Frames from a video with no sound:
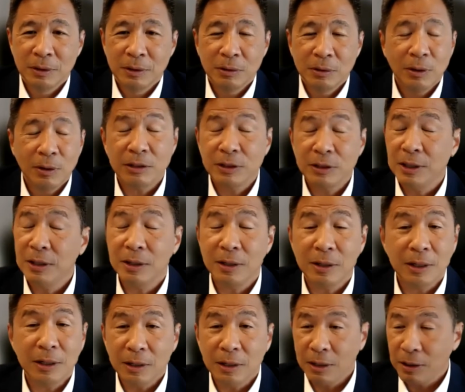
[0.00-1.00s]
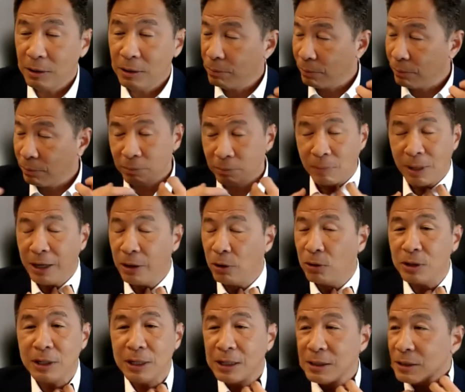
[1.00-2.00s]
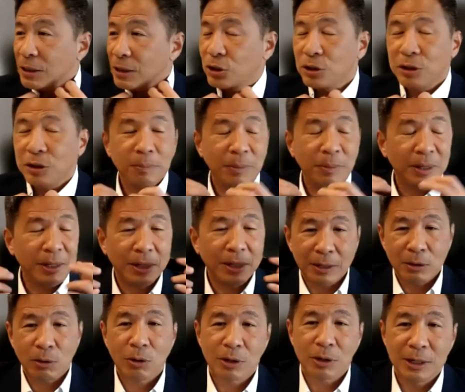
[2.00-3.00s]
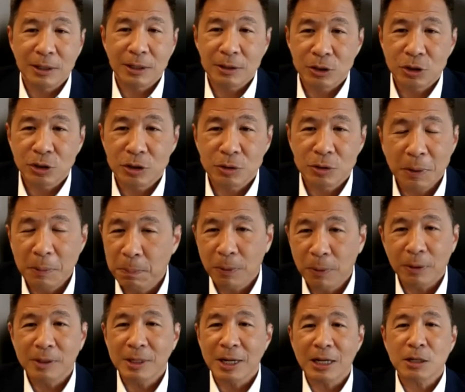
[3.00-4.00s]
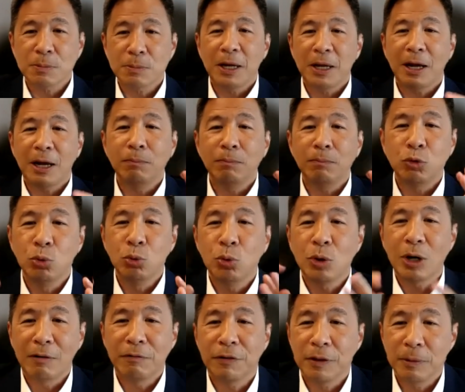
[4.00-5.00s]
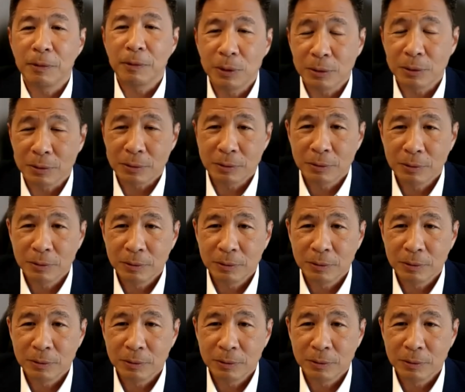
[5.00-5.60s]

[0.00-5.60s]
I've seen in my organization and many other organizations, people just become too comfortable.